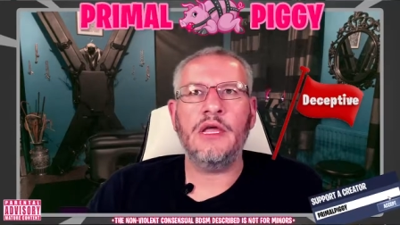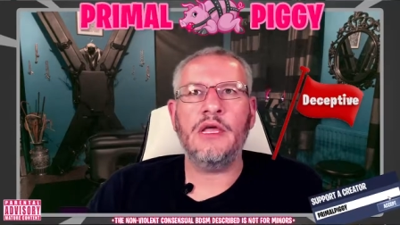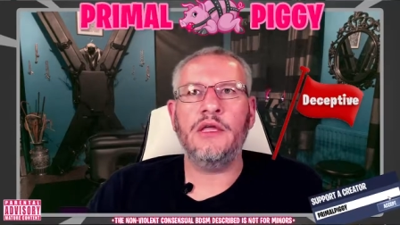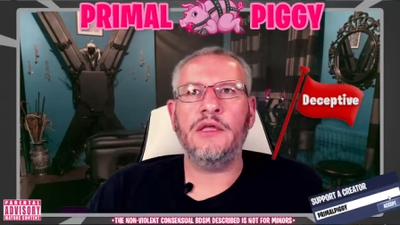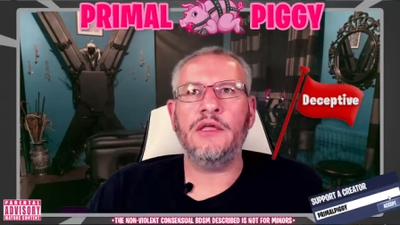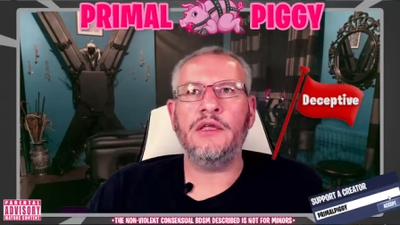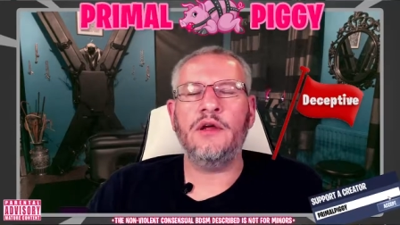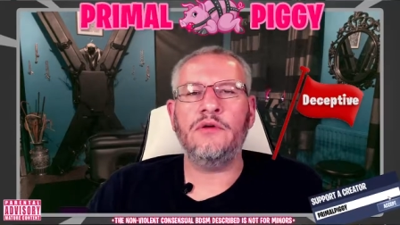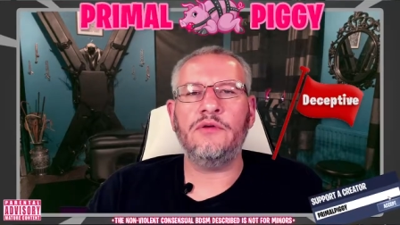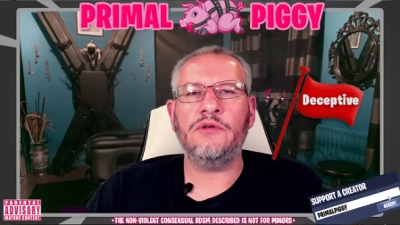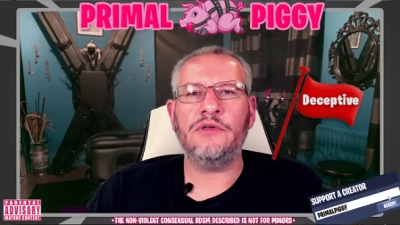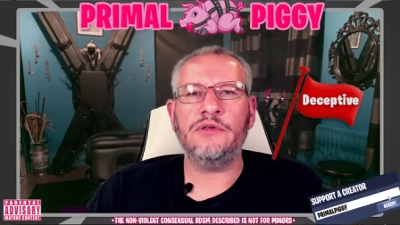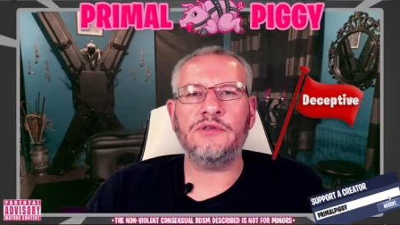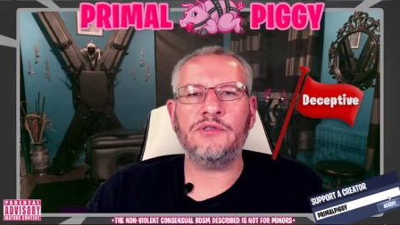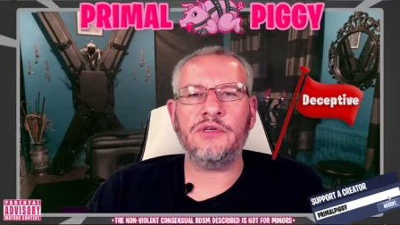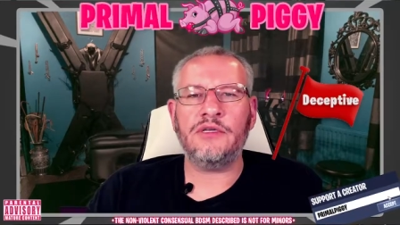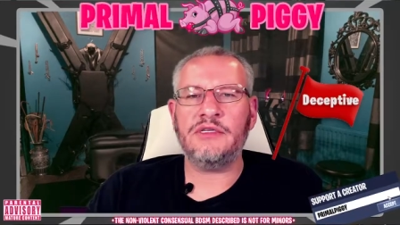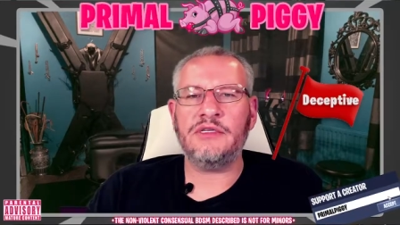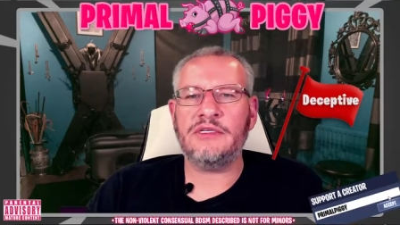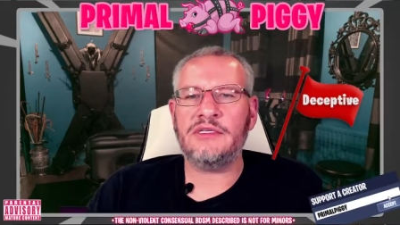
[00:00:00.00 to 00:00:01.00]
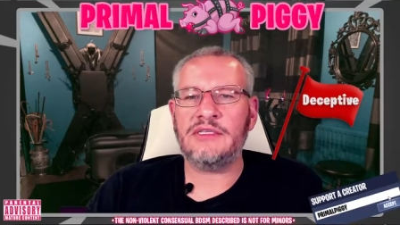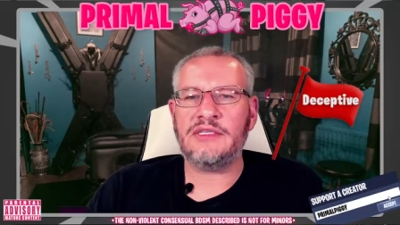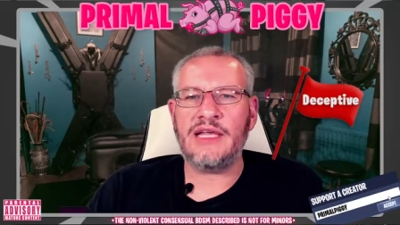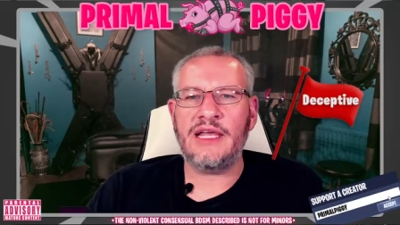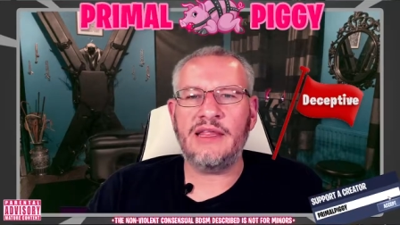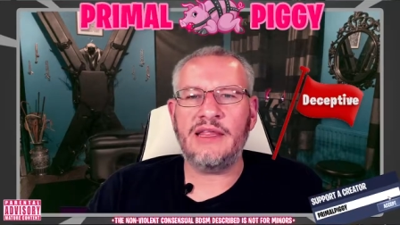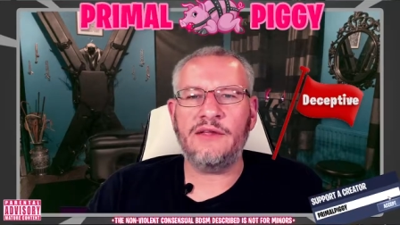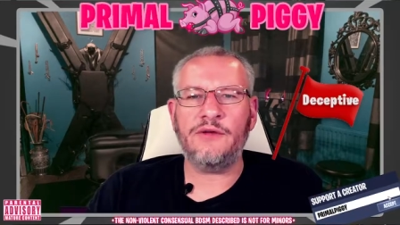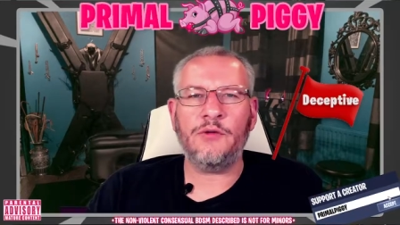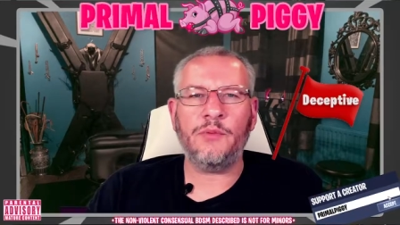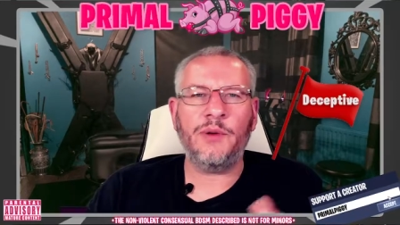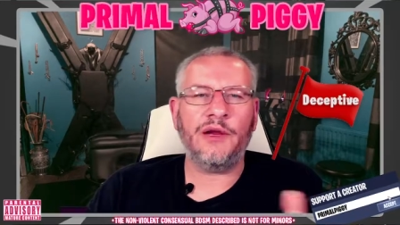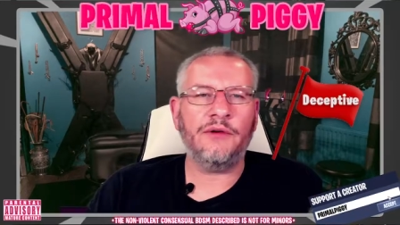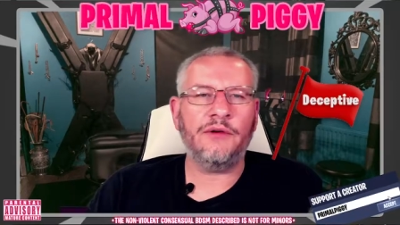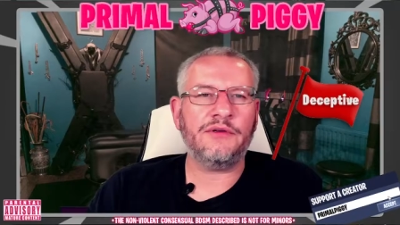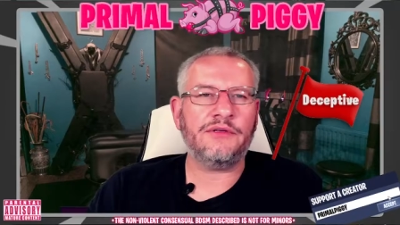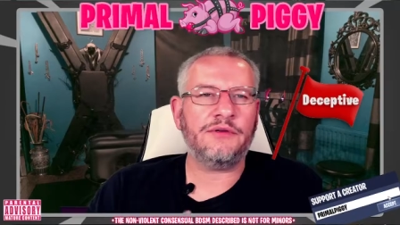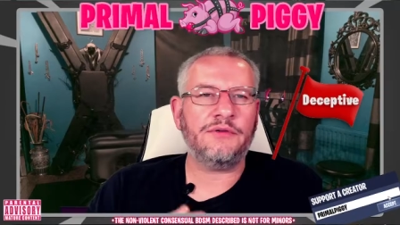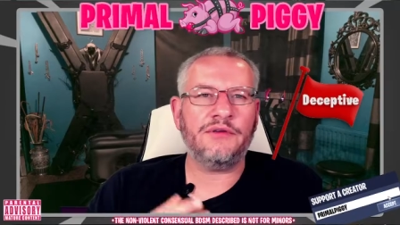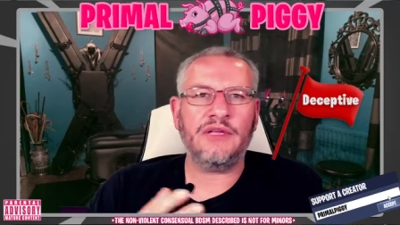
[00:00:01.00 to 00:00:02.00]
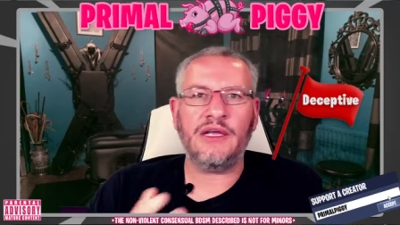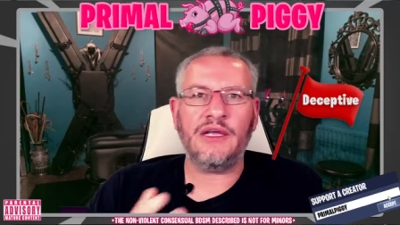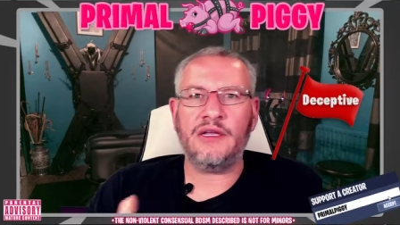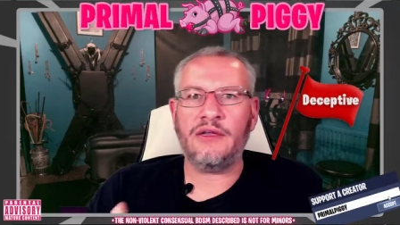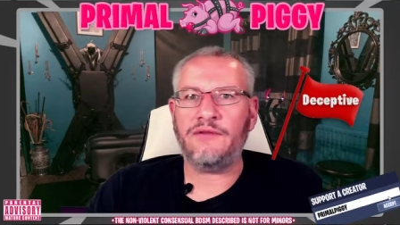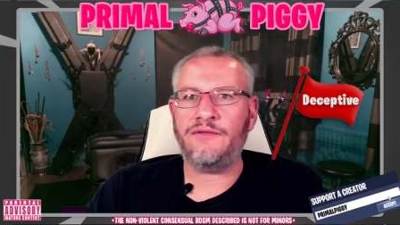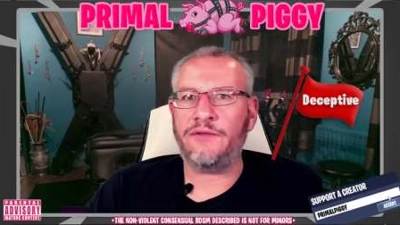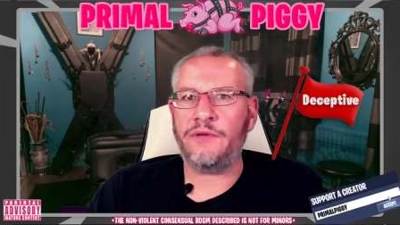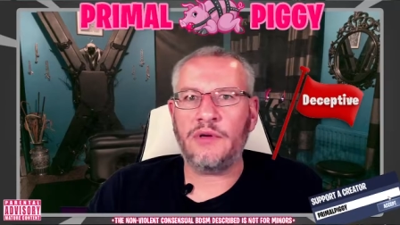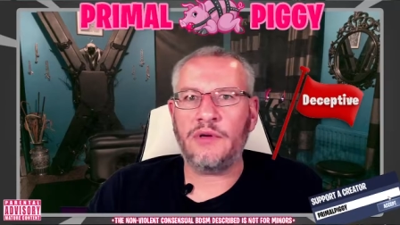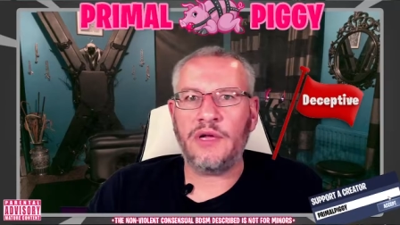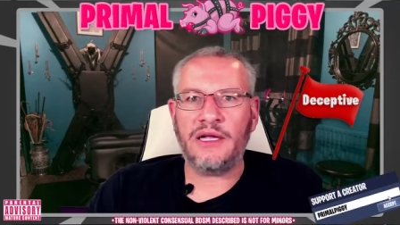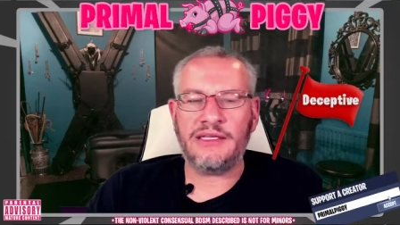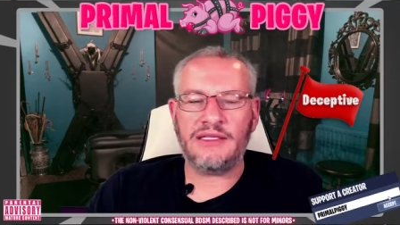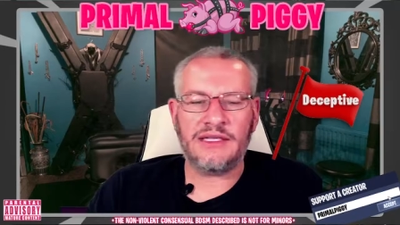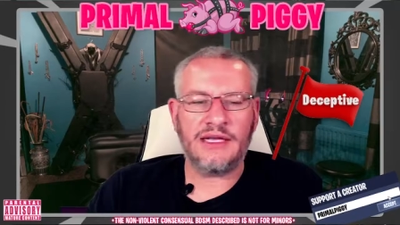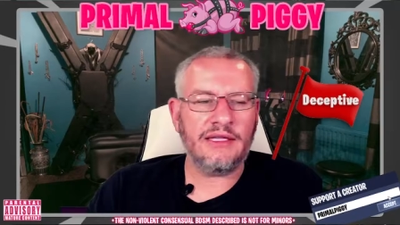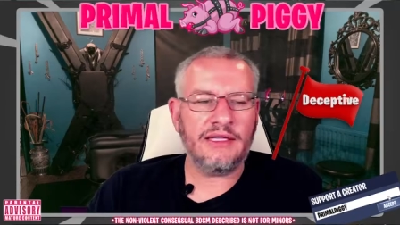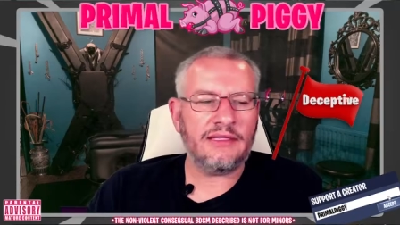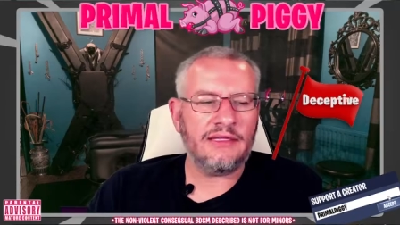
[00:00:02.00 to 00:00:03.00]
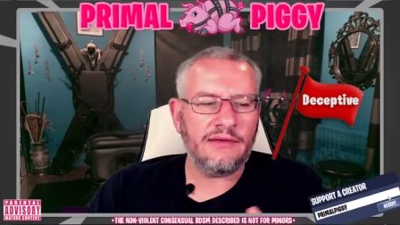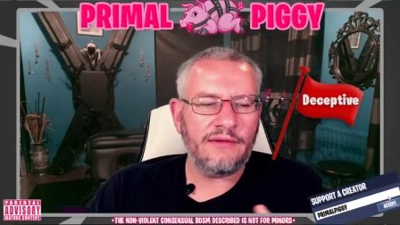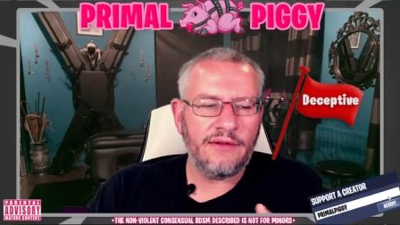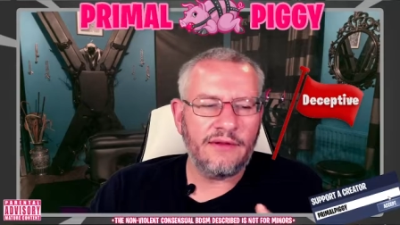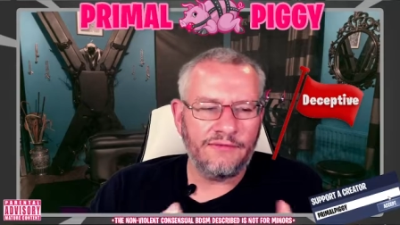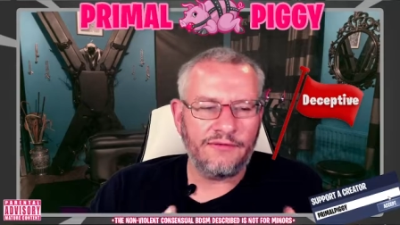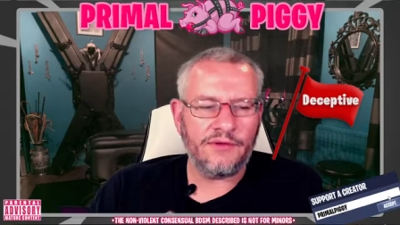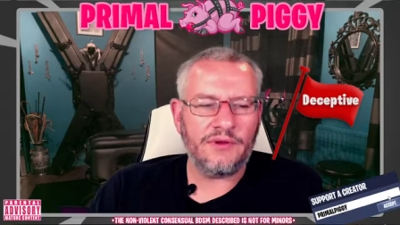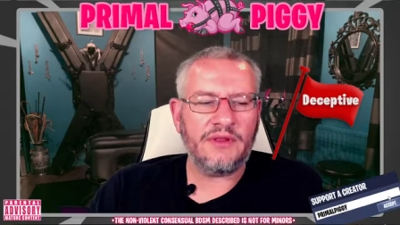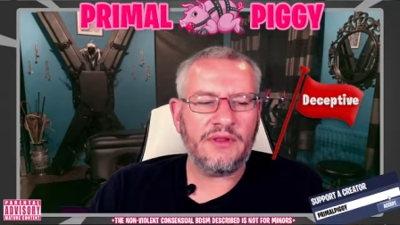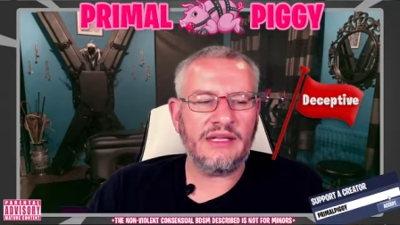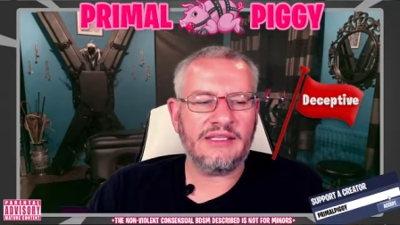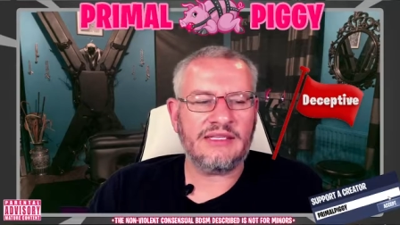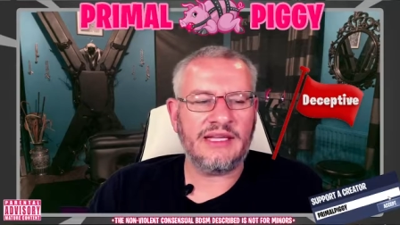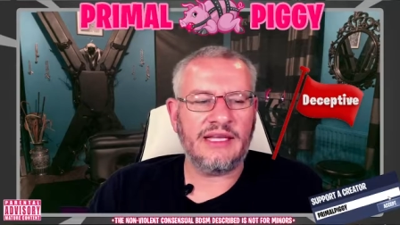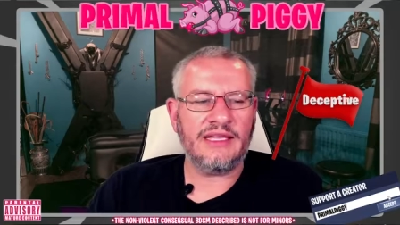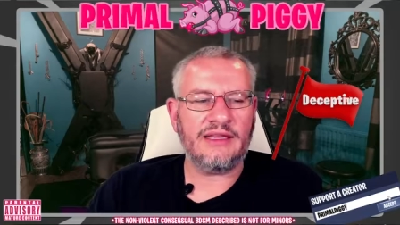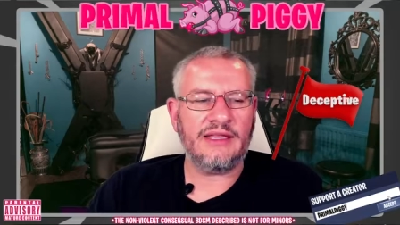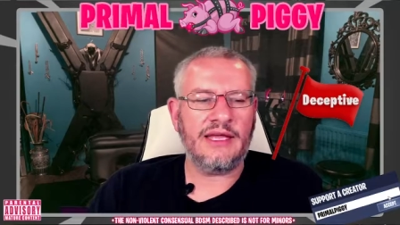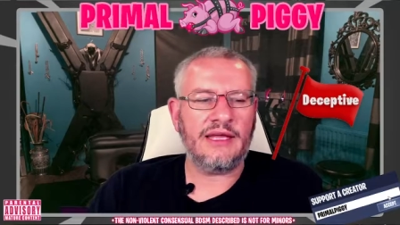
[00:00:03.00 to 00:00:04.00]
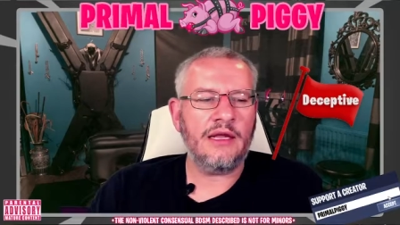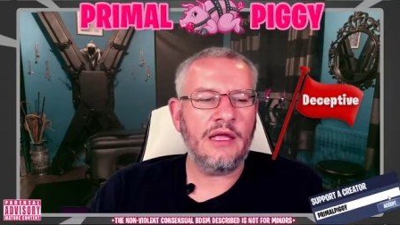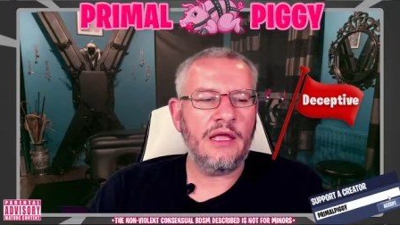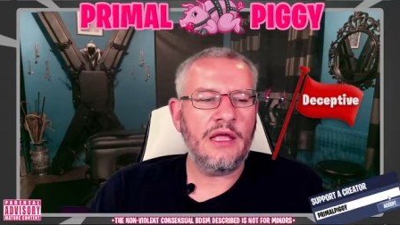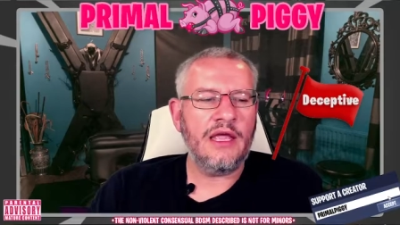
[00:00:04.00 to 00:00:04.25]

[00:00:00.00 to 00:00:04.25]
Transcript: you know you shouldn't say that your parents are dead if they're not dead different things like that